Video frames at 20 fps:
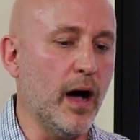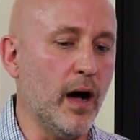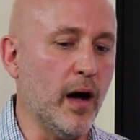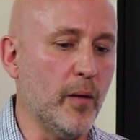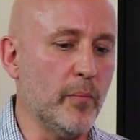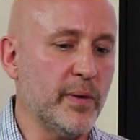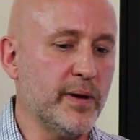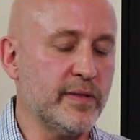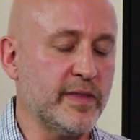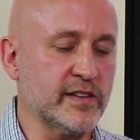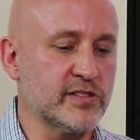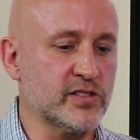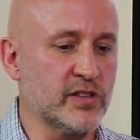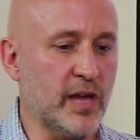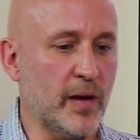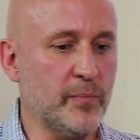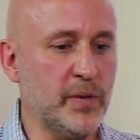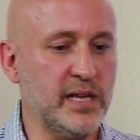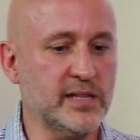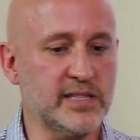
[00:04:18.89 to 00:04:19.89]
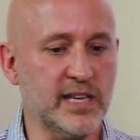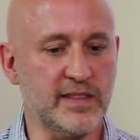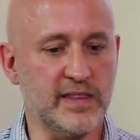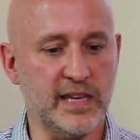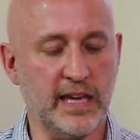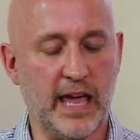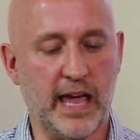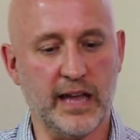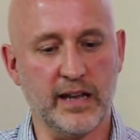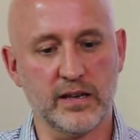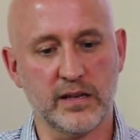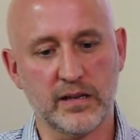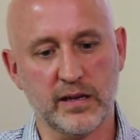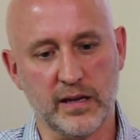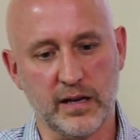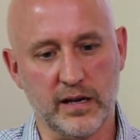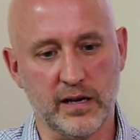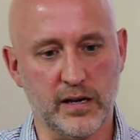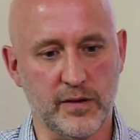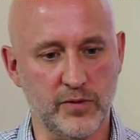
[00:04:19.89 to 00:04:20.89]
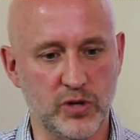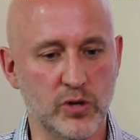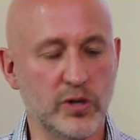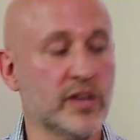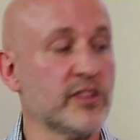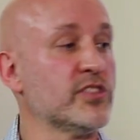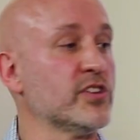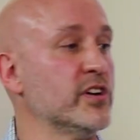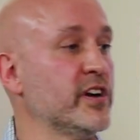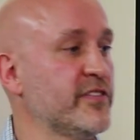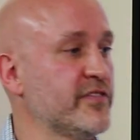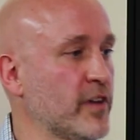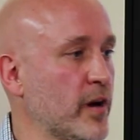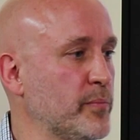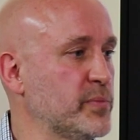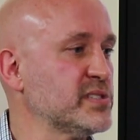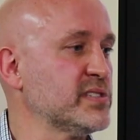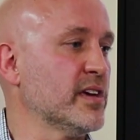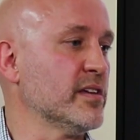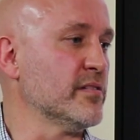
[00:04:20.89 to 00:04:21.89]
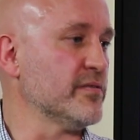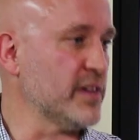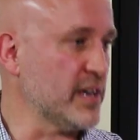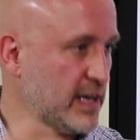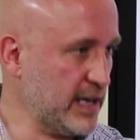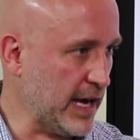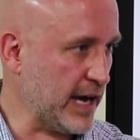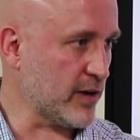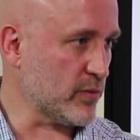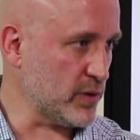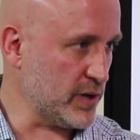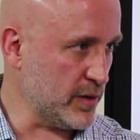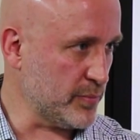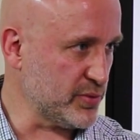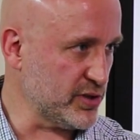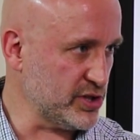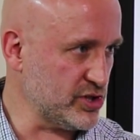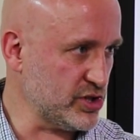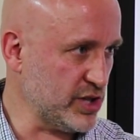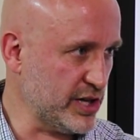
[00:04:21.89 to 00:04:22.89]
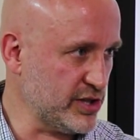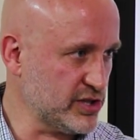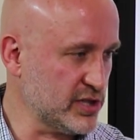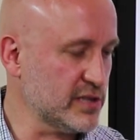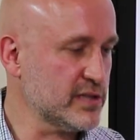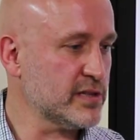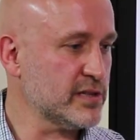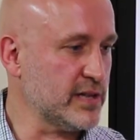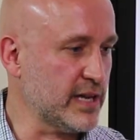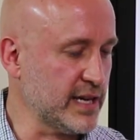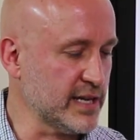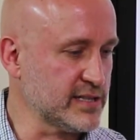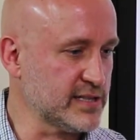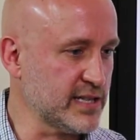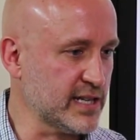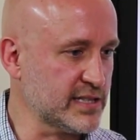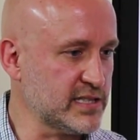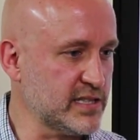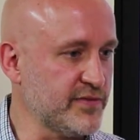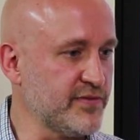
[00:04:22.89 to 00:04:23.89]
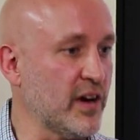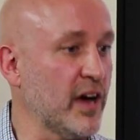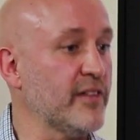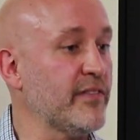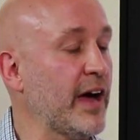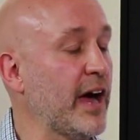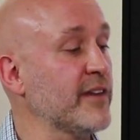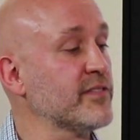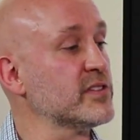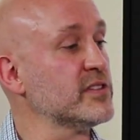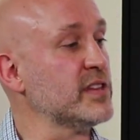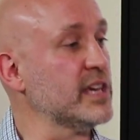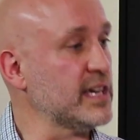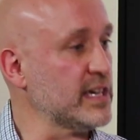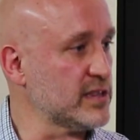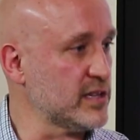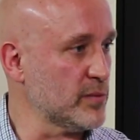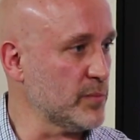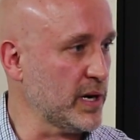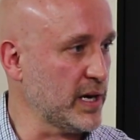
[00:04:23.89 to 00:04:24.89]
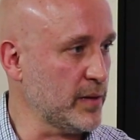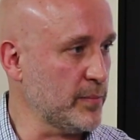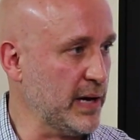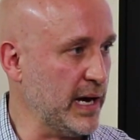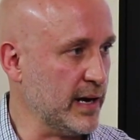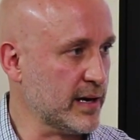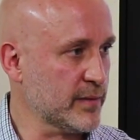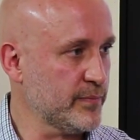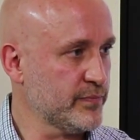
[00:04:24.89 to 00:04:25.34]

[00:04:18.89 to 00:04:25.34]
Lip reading: And so that means at the end, you get 35% of any equity appreciation. They get 65 after they get their money back.